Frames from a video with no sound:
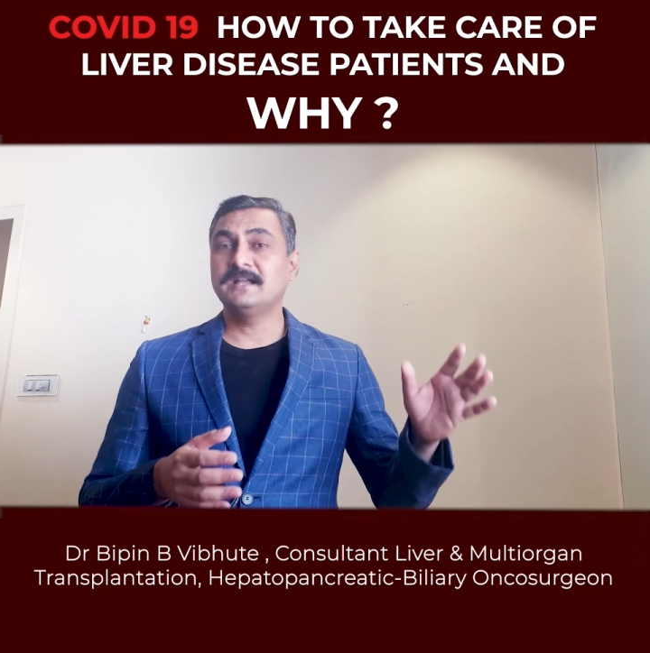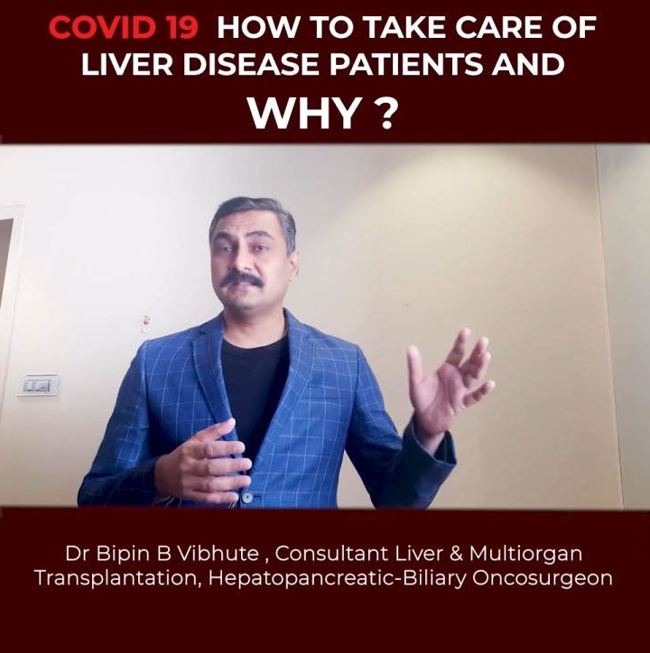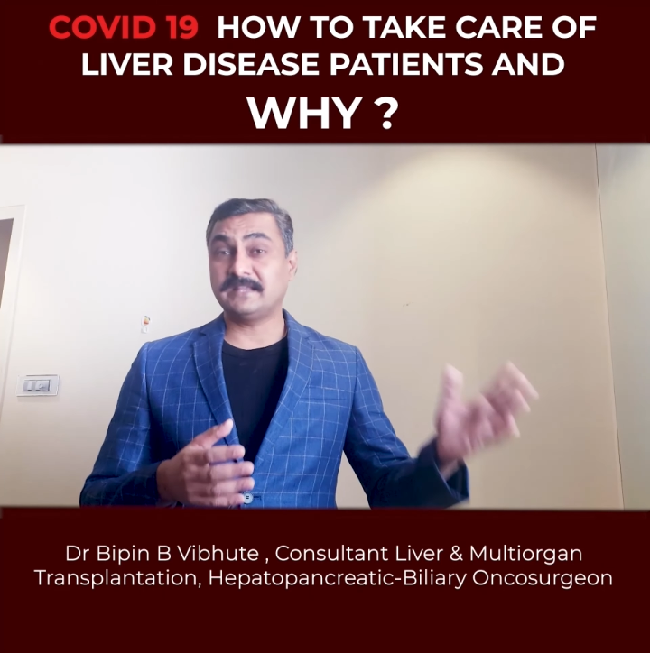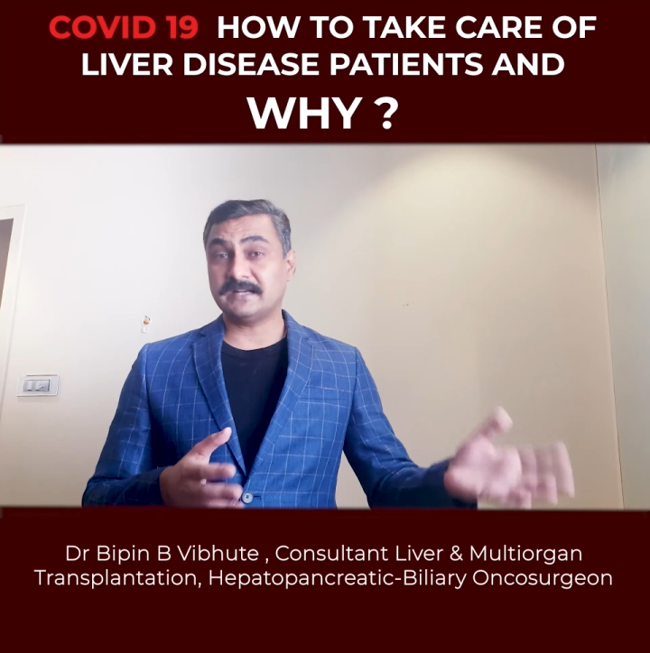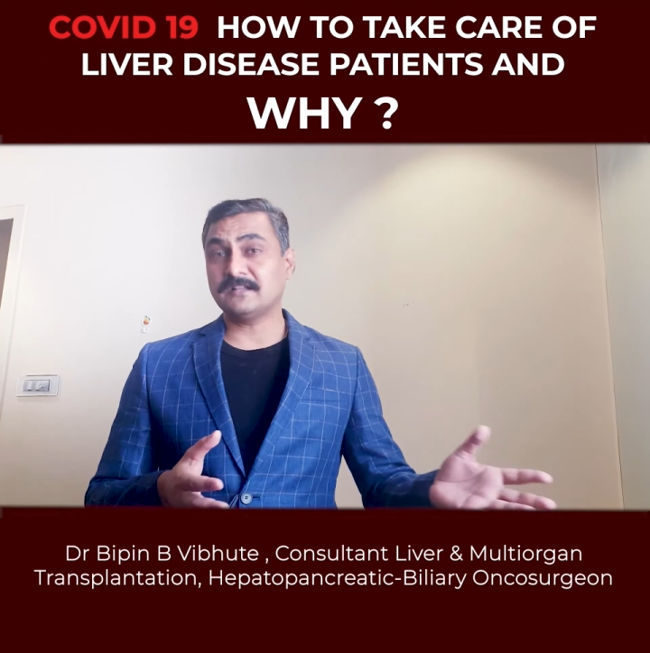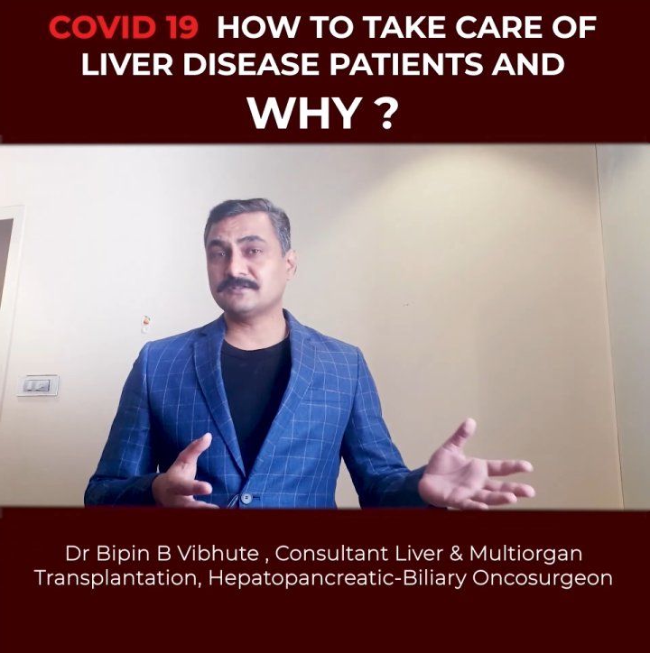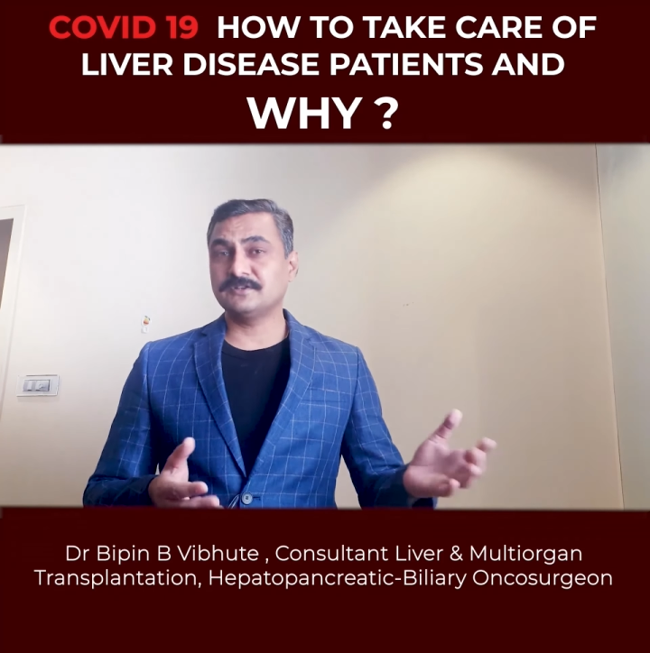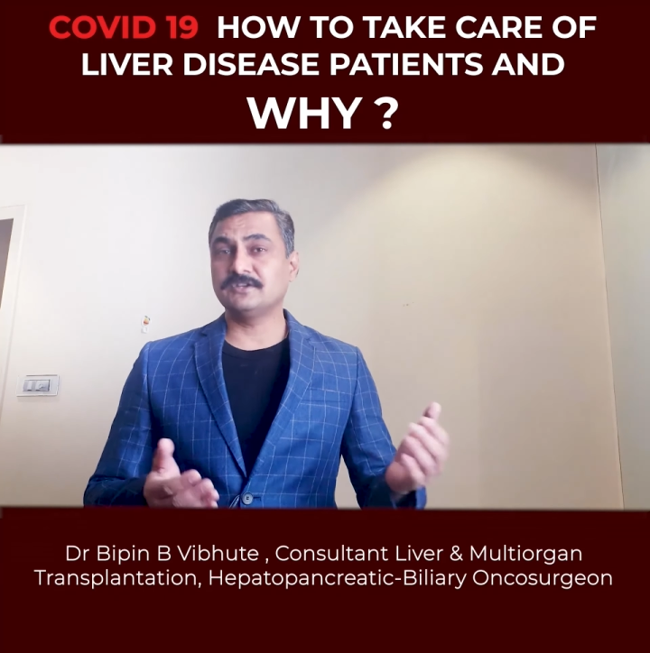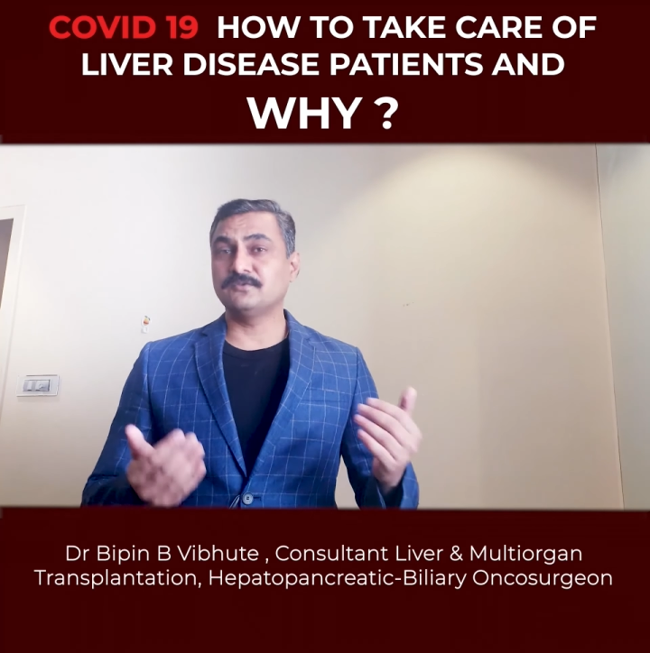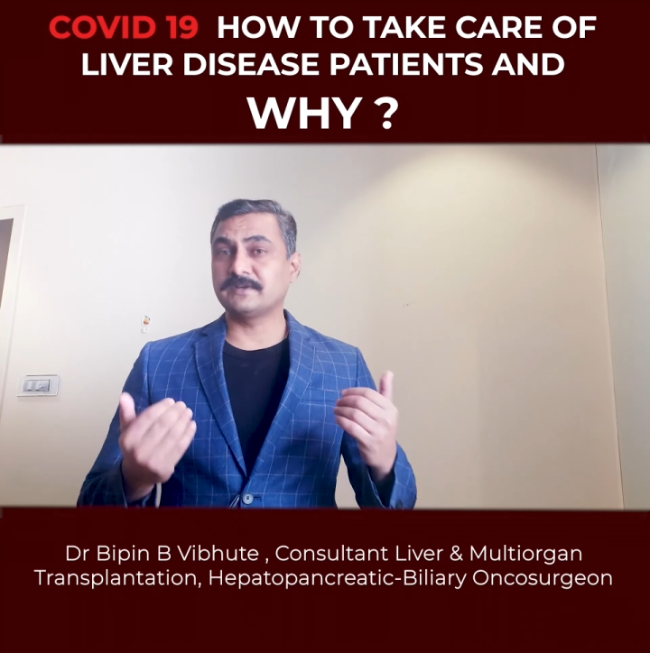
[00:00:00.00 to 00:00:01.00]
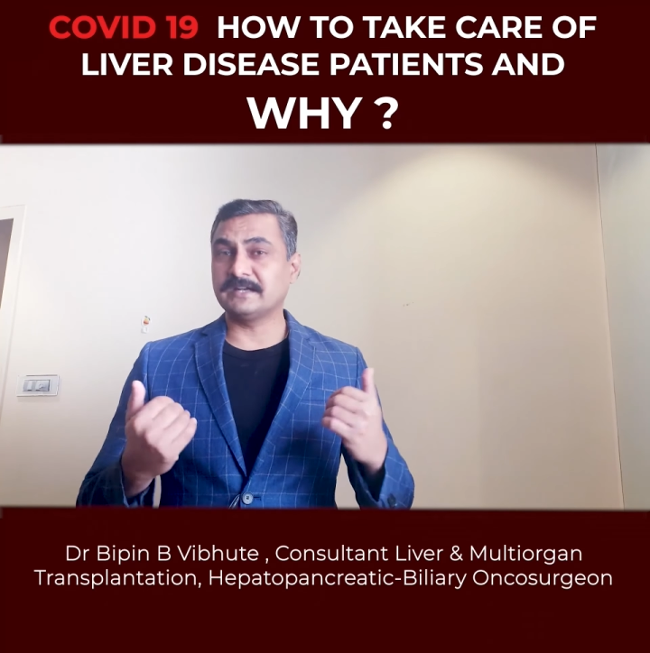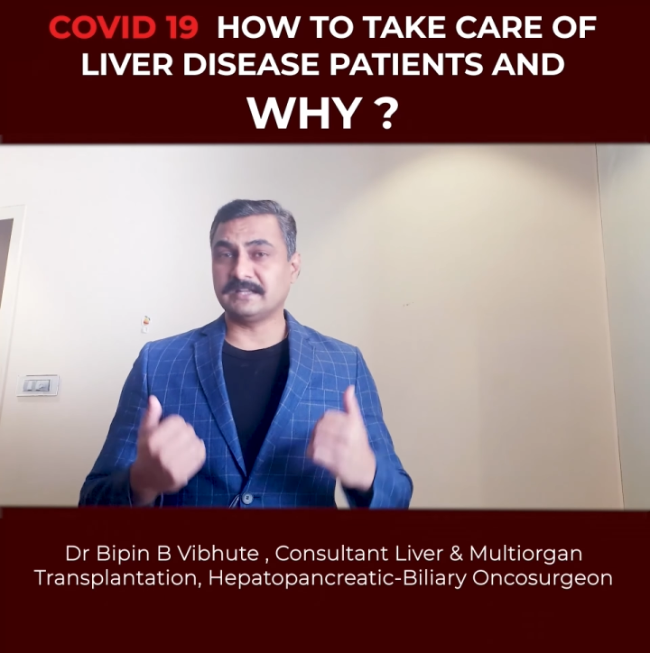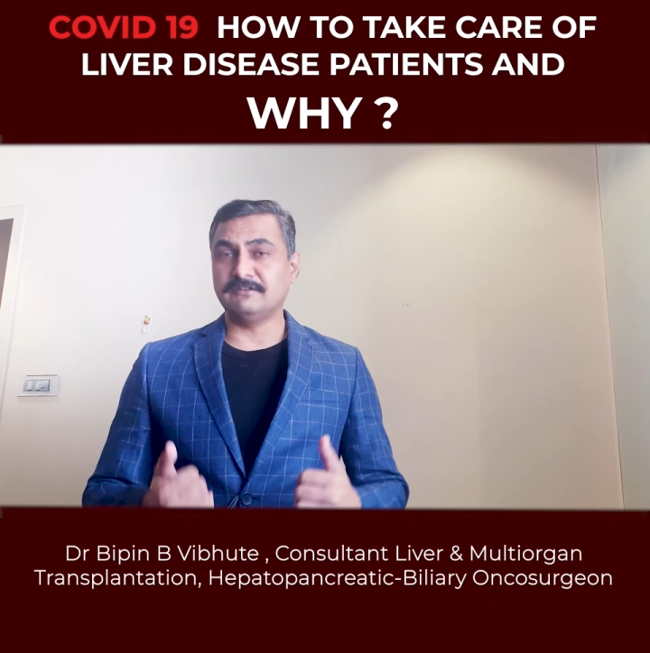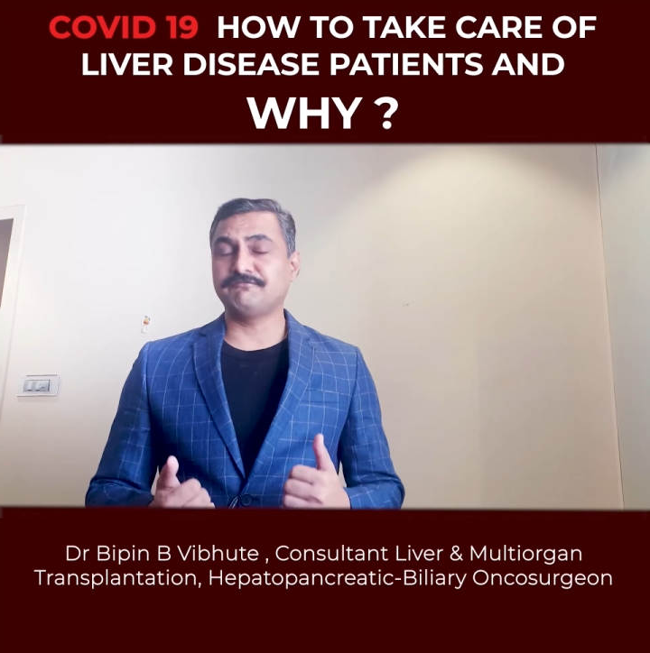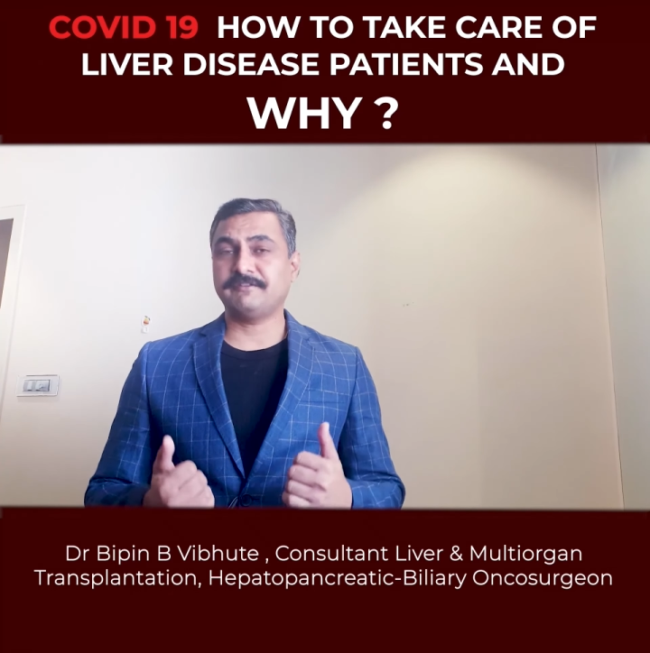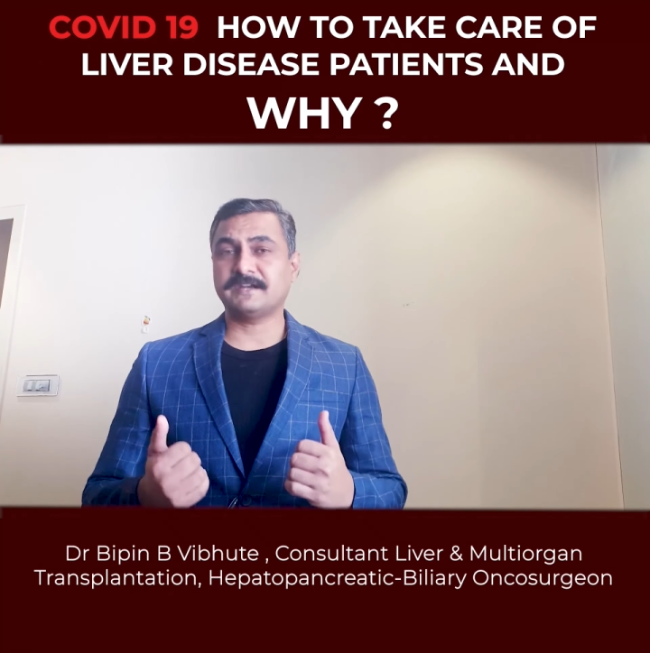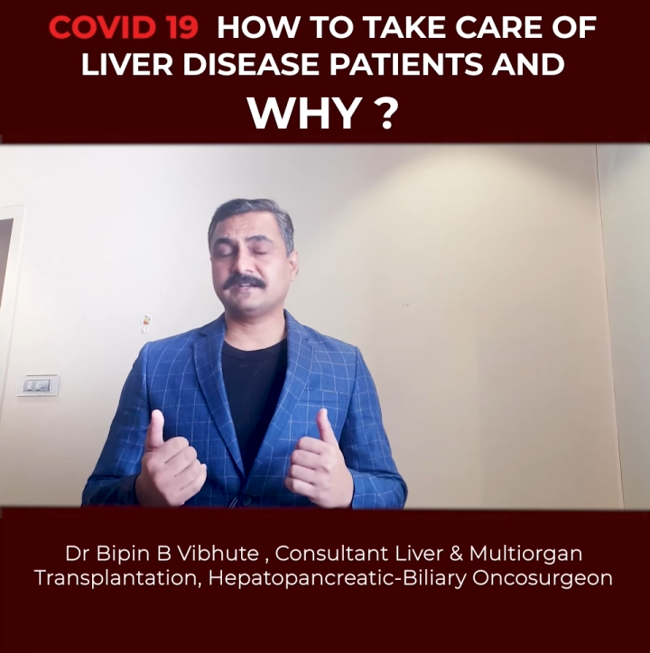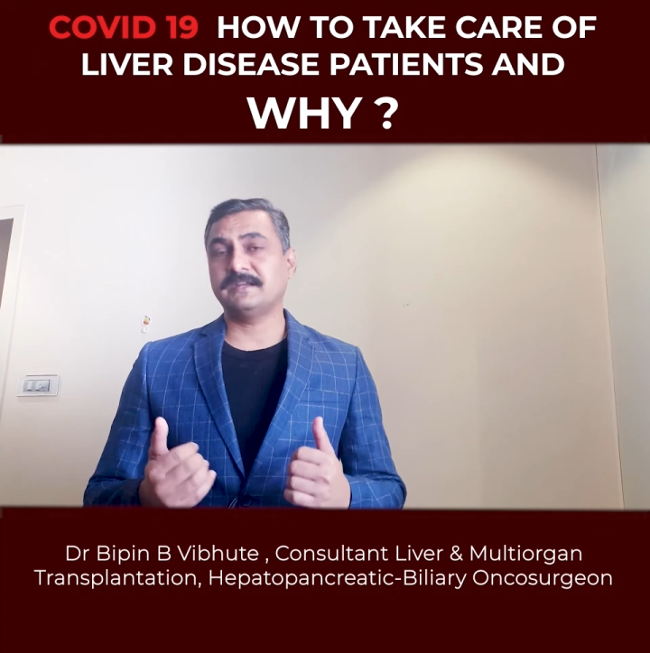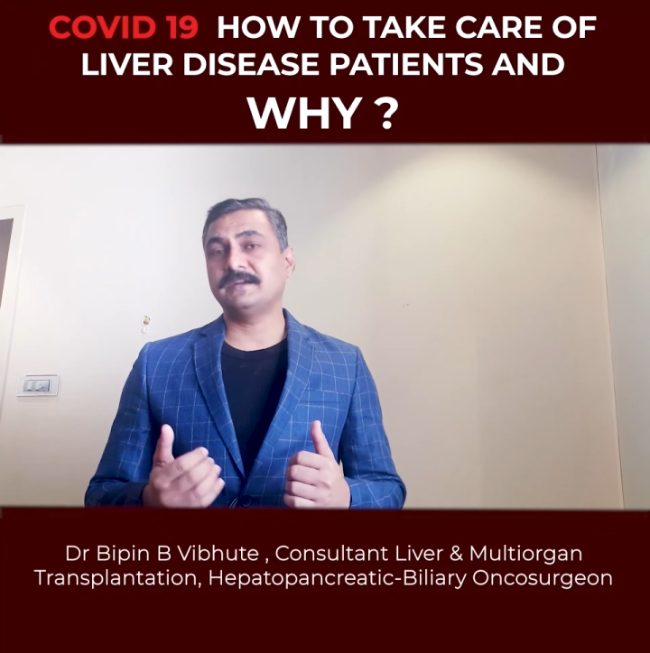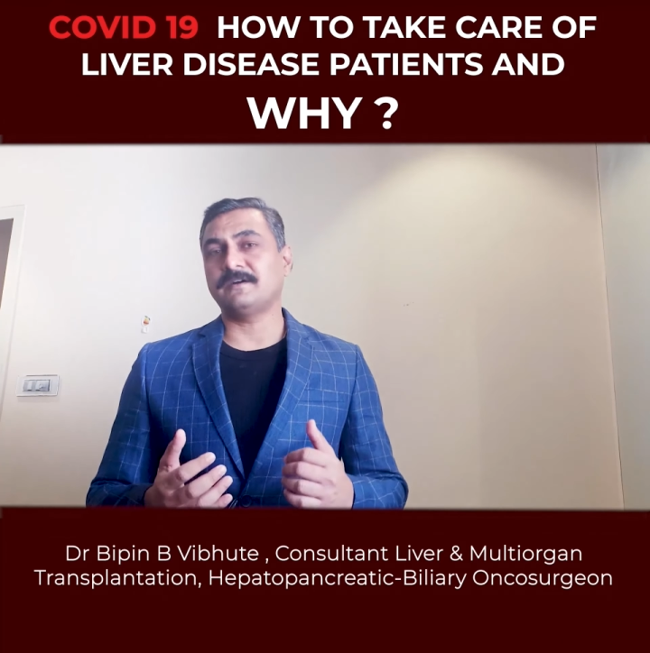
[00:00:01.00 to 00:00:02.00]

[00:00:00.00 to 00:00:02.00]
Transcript: that also you get infected,